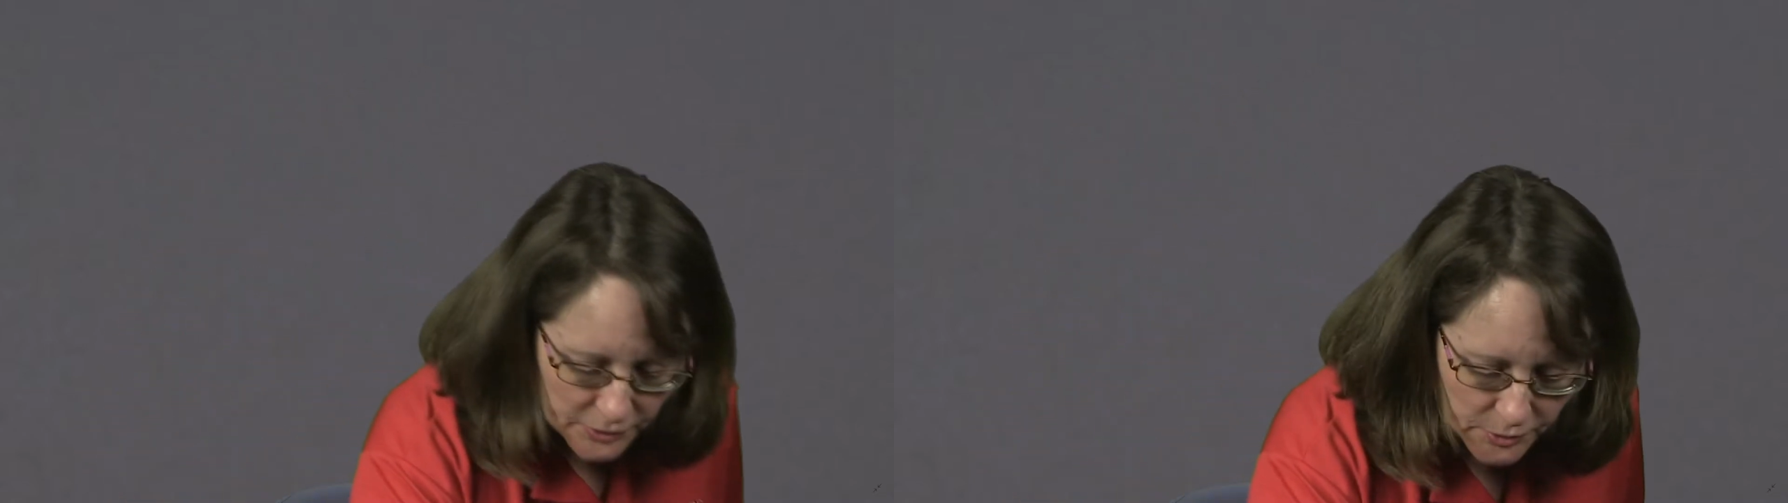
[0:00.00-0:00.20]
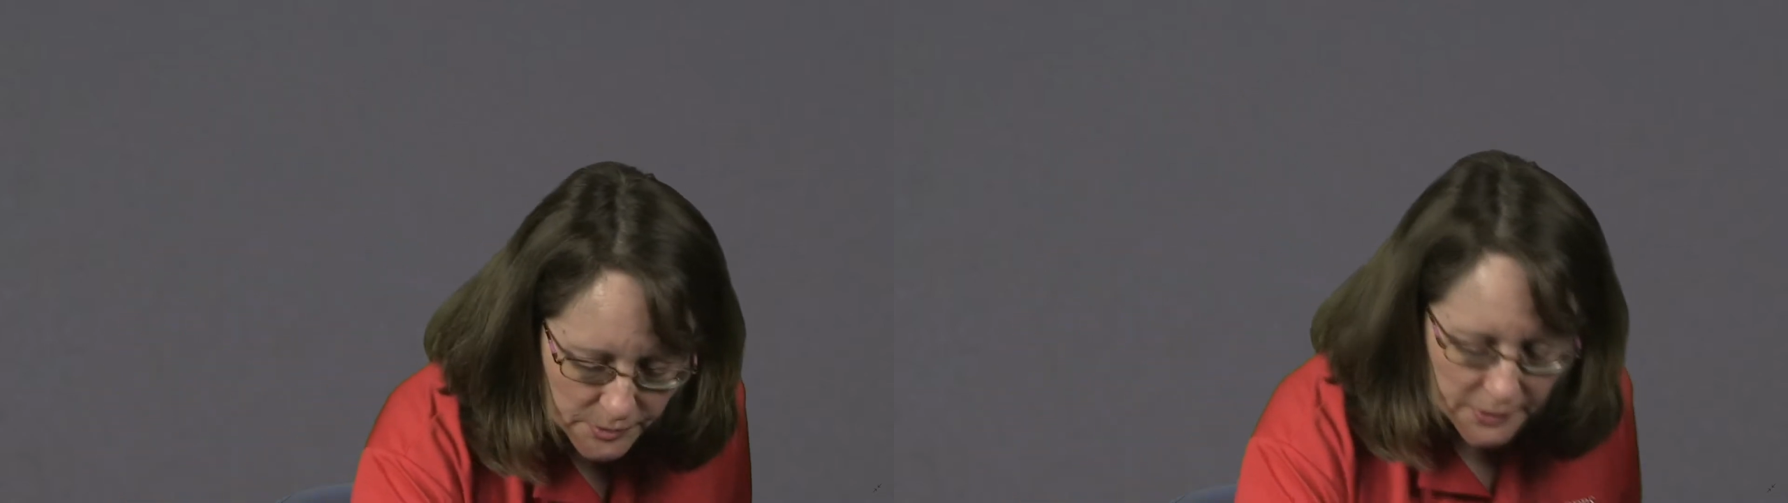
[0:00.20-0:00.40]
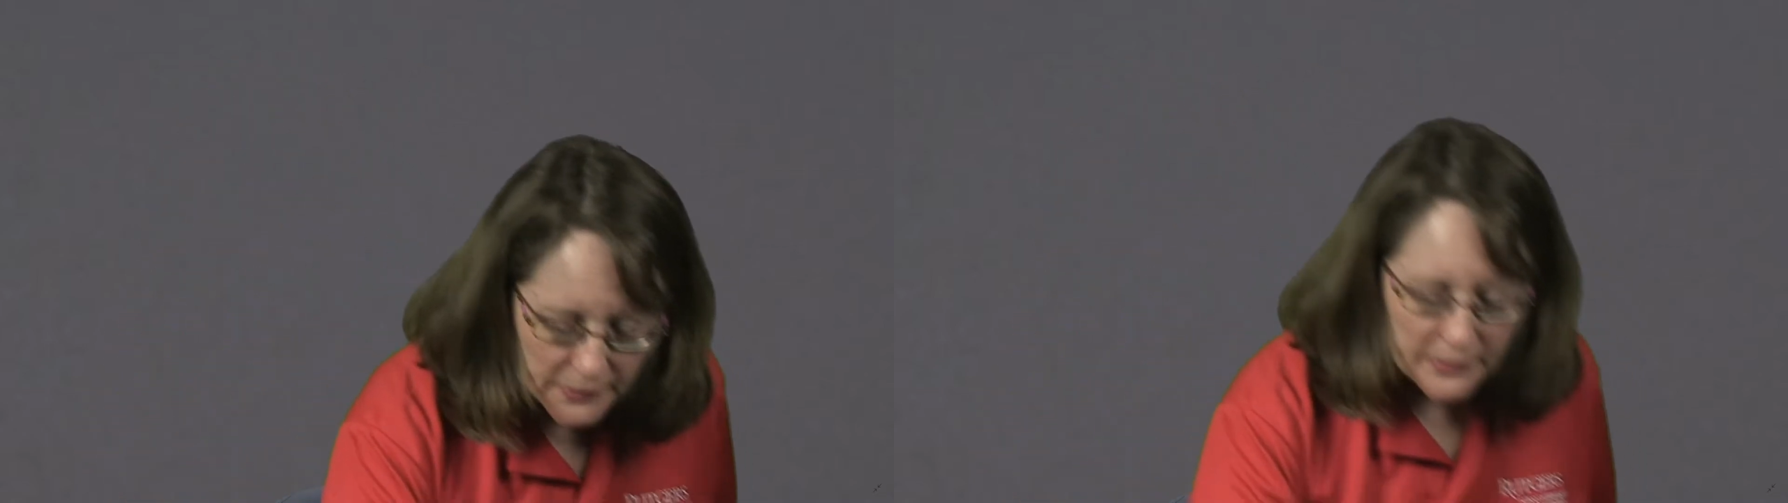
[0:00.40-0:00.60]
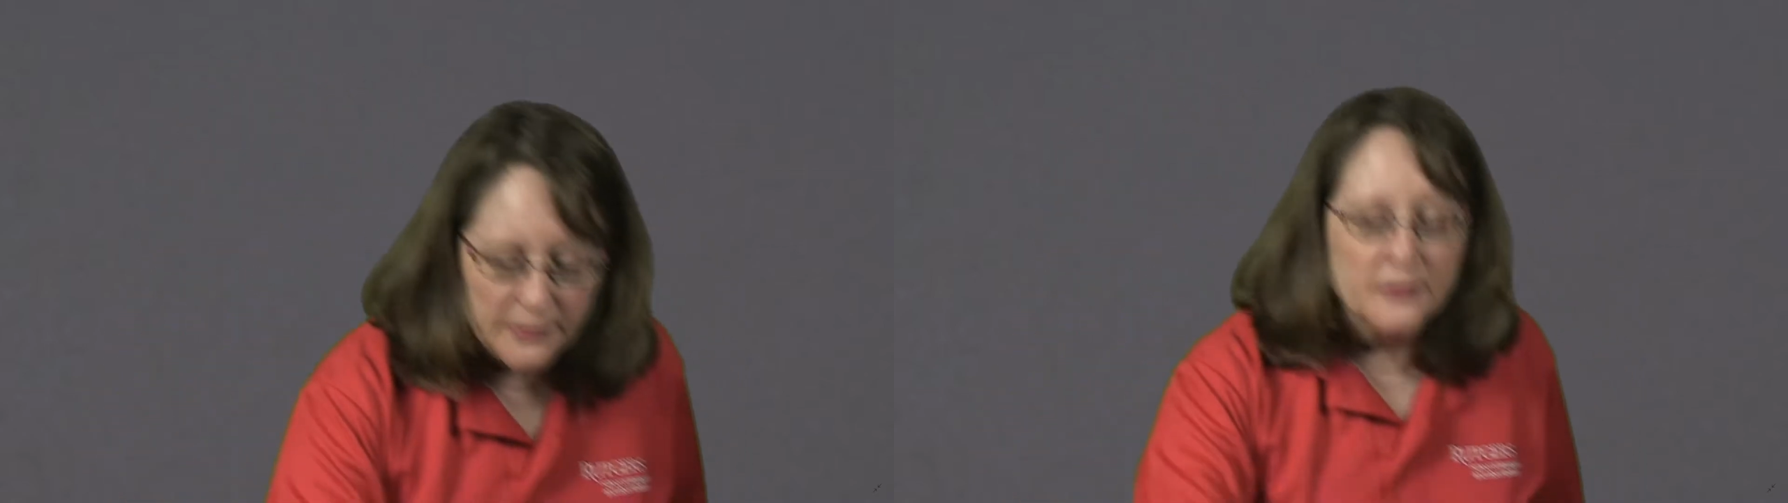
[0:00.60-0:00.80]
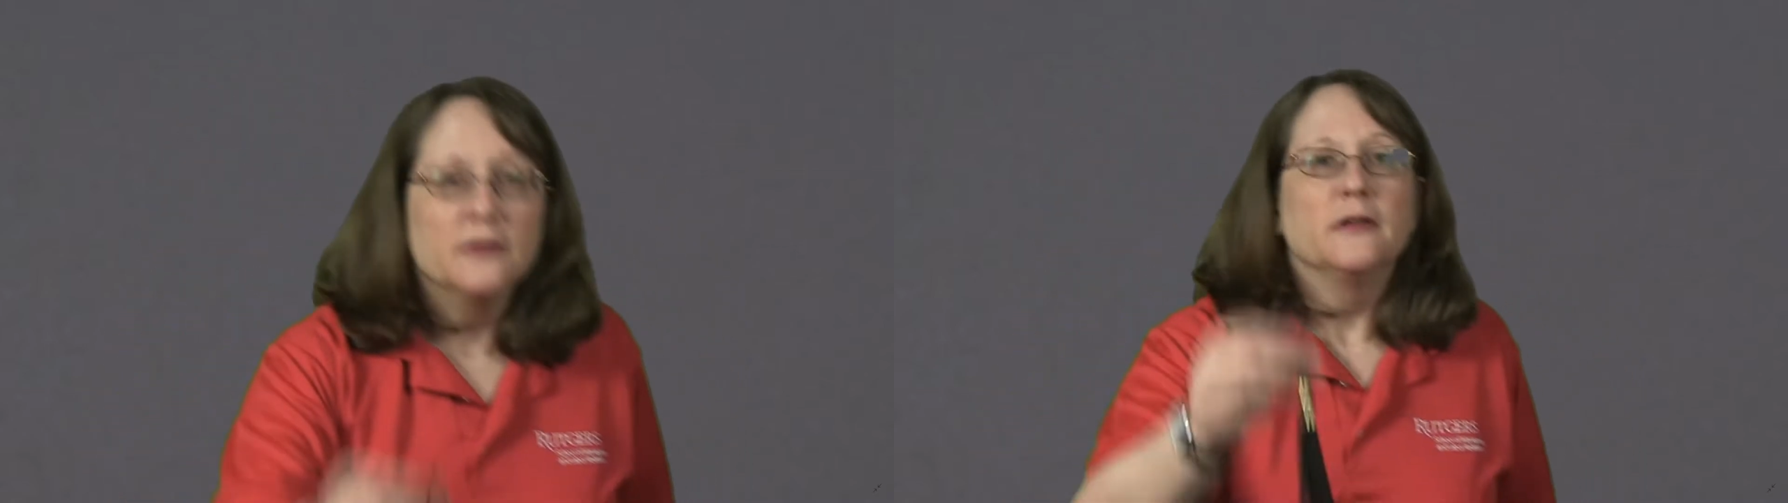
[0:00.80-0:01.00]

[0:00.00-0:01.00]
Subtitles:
students